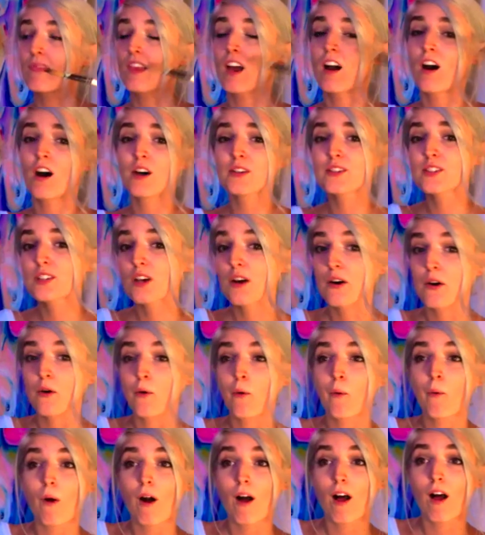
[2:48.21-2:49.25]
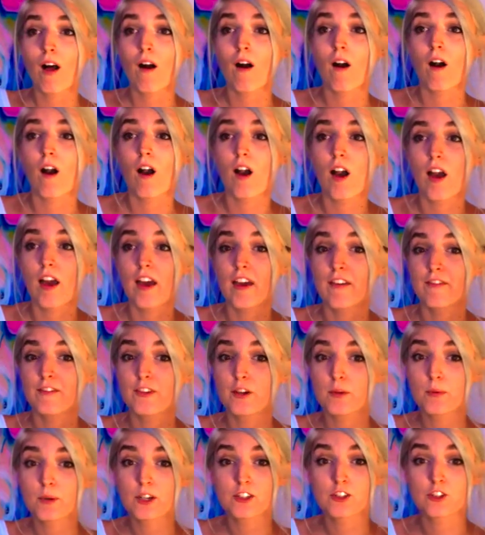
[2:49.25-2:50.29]
Also, if
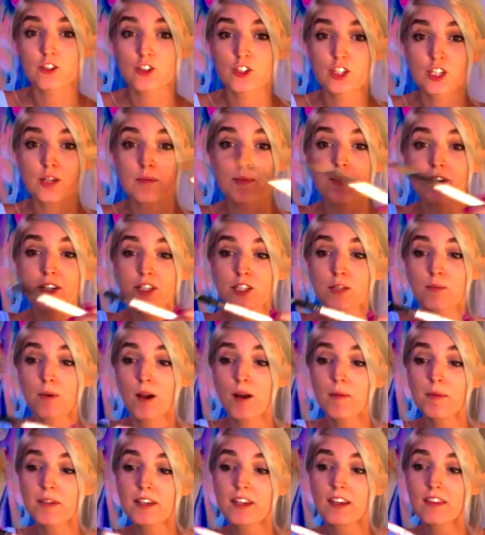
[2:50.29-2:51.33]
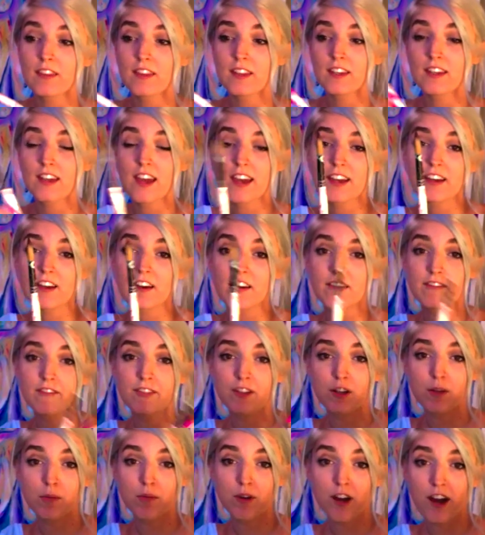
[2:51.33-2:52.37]
your brush is cheaper, it's probably the neck of
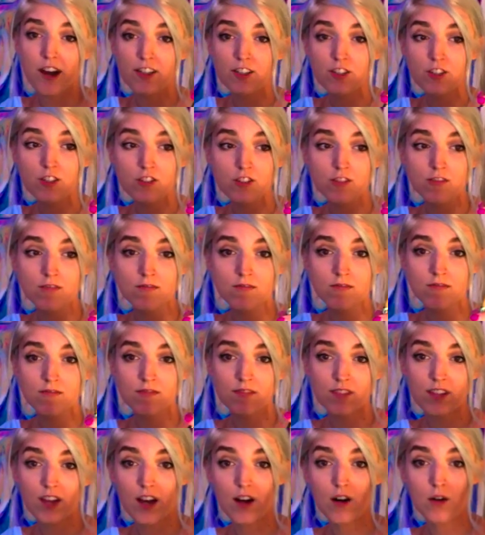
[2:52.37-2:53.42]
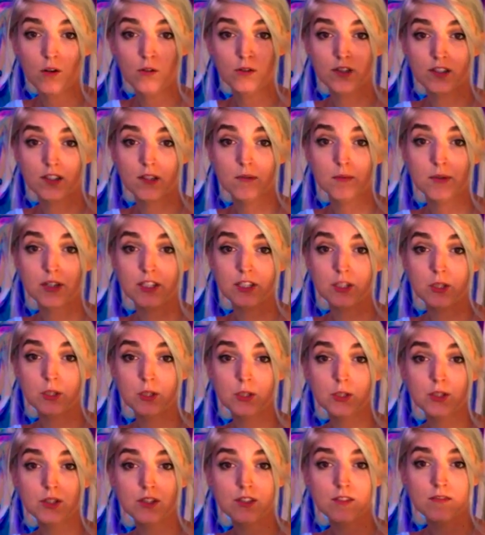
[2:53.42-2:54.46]
your brush that holds the
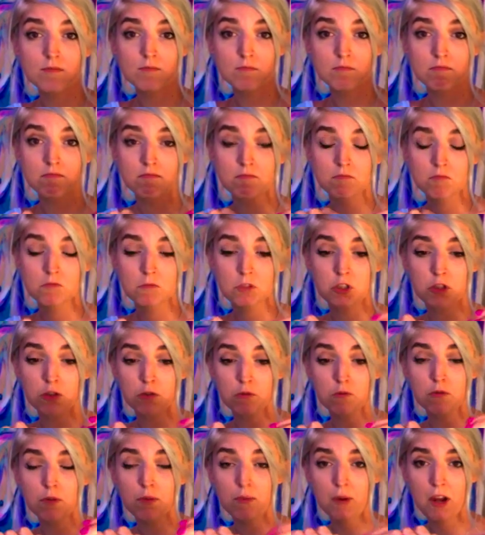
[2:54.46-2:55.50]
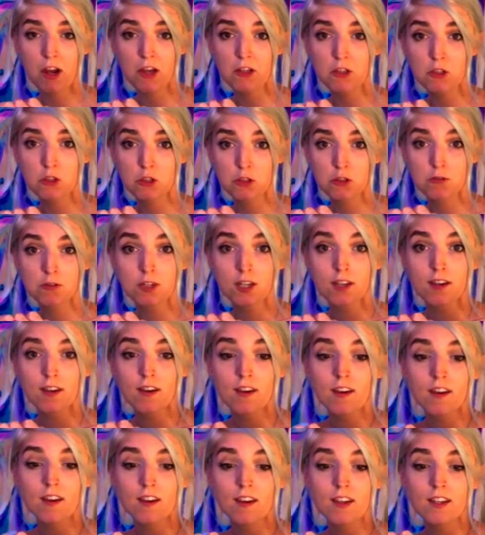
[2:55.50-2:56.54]
bristles to the brush
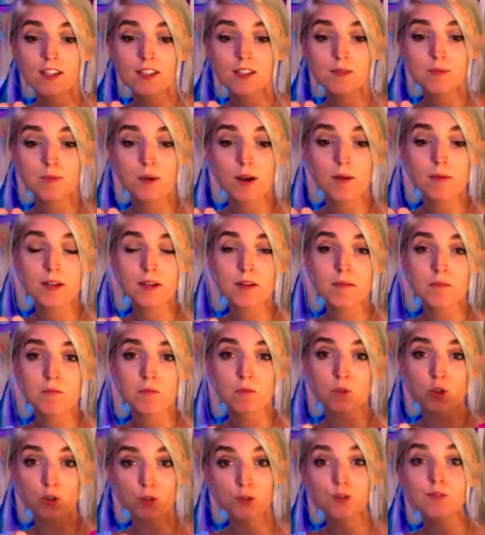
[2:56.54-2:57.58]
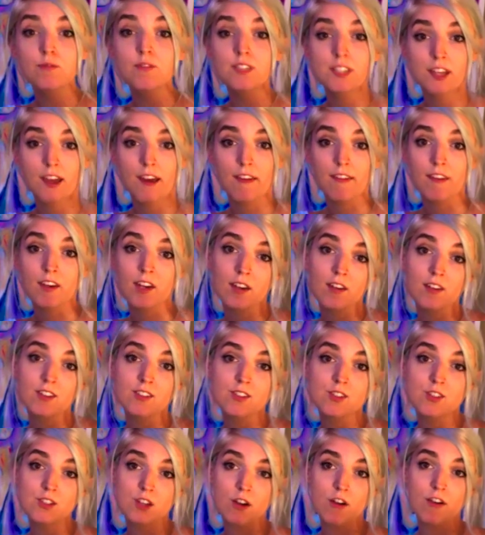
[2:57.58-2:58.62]
is probably glued together.
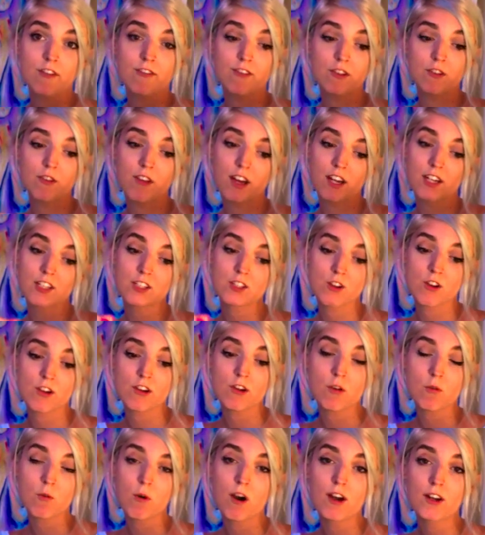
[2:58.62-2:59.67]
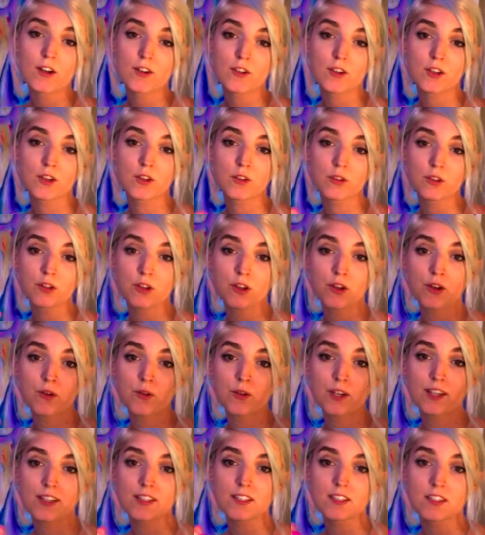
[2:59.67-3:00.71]
So if you let it soak in water, the glue
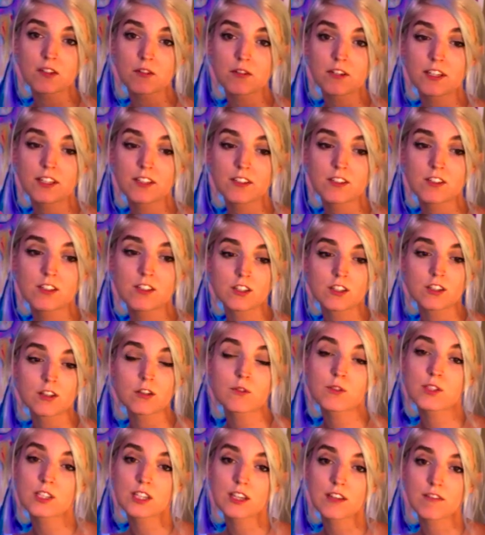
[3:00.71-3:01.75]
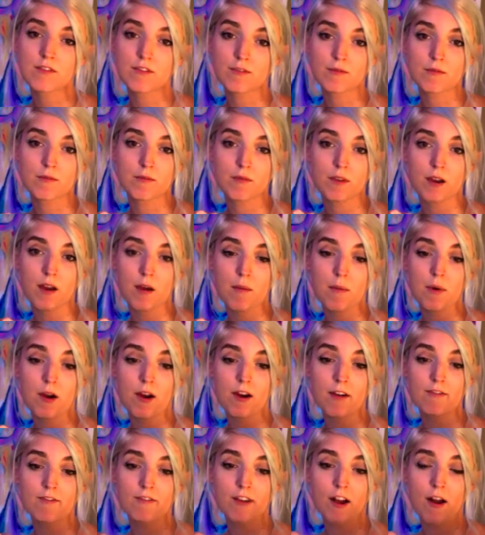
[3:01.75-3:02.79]
is going loosen
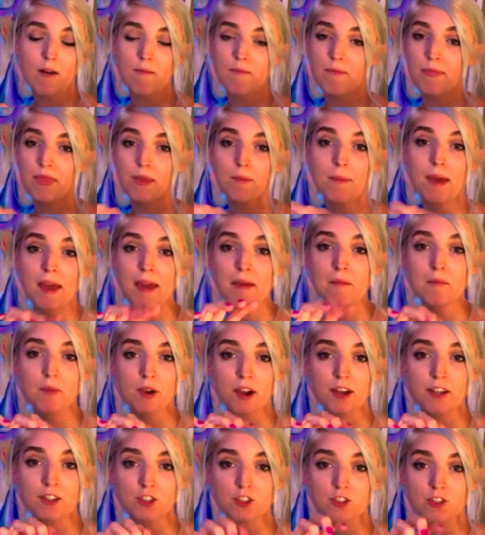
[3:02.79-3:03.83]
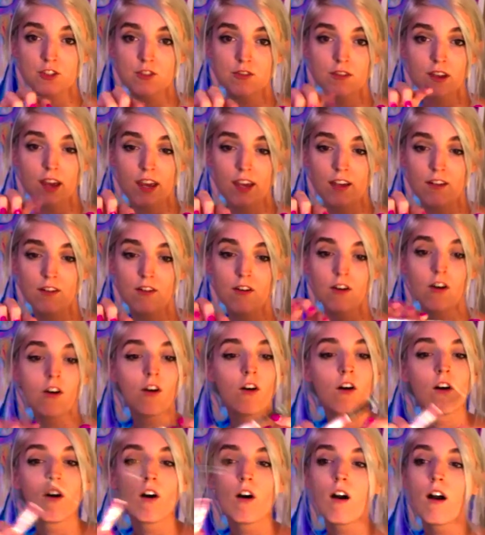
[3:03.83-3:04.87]
apart from the paintbrush handle,
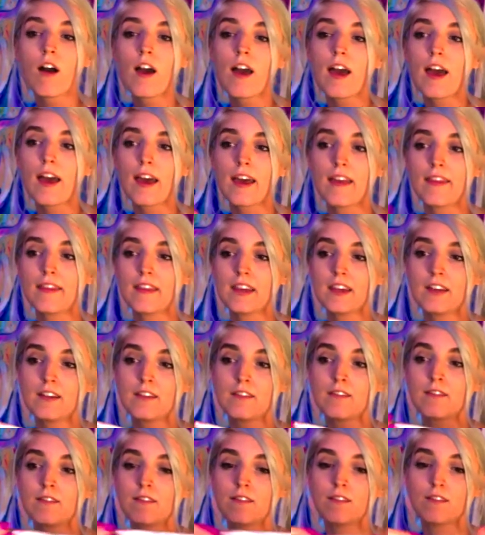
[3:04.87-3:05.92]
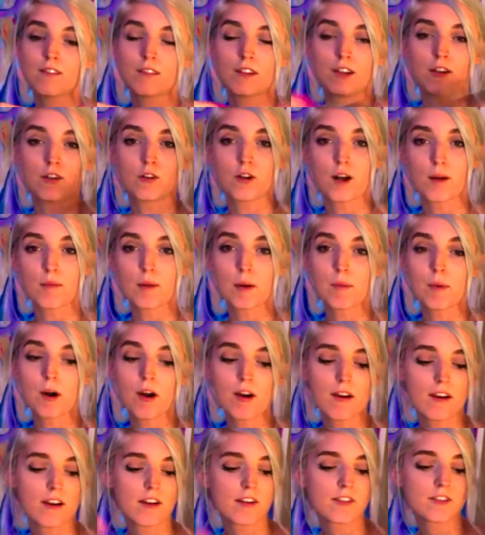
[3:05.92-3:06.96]
and then it'll come
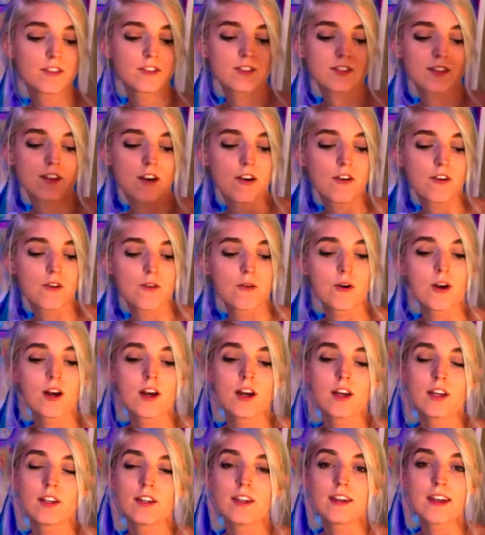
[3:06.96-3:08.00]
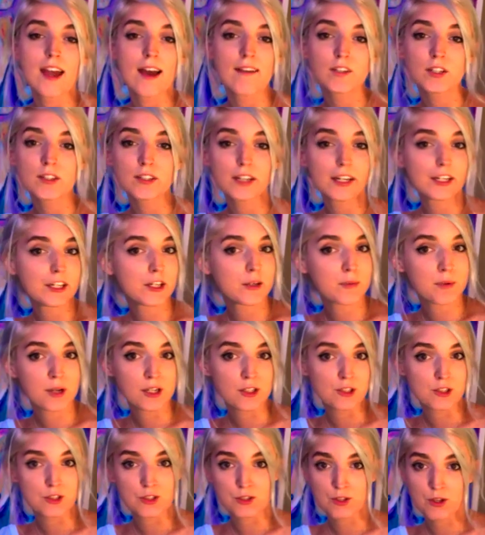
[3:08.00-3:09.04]
apart. So never let your
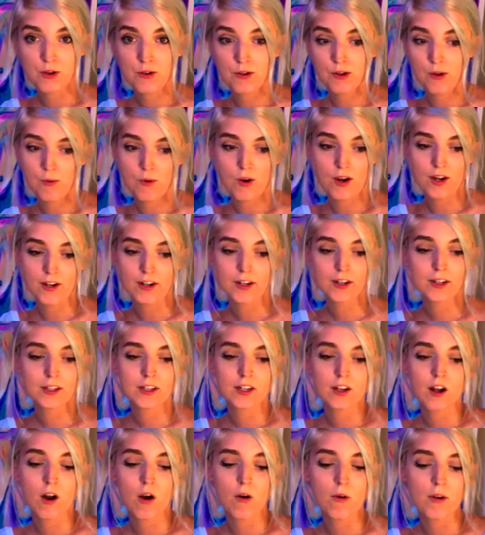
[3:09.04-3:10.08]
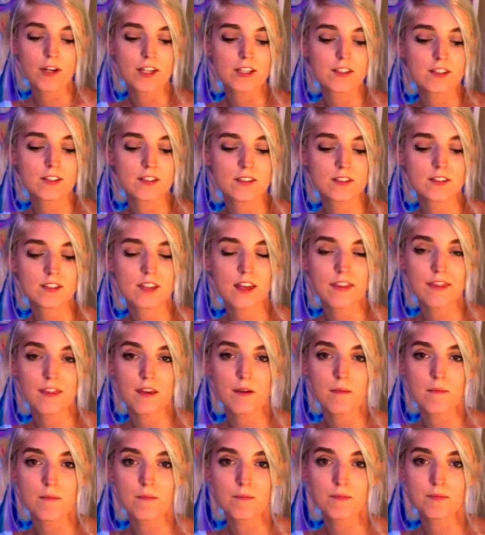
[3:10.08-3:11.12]
brushes soak in water. Always set
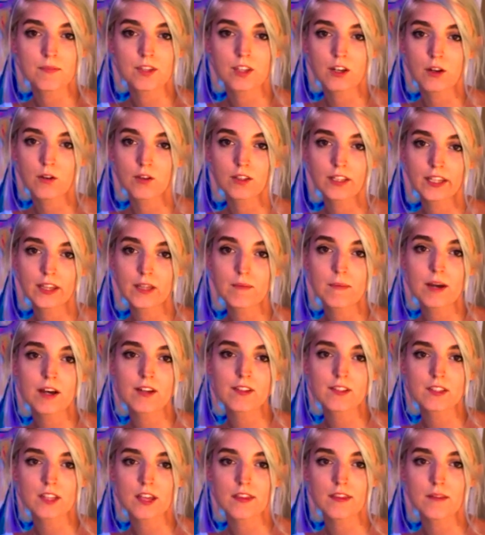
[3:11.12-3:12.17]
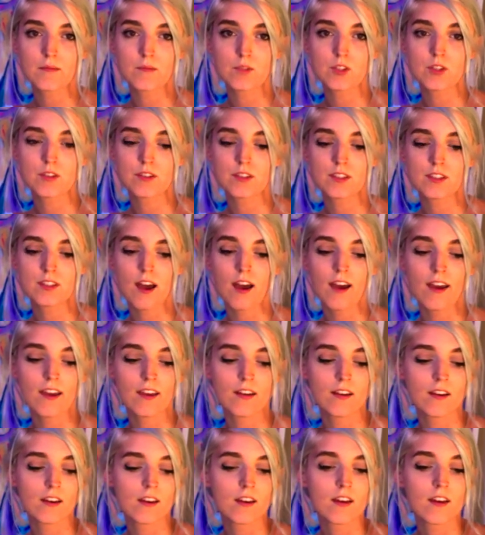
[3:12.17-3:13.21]
them, clean them out, set them to the side.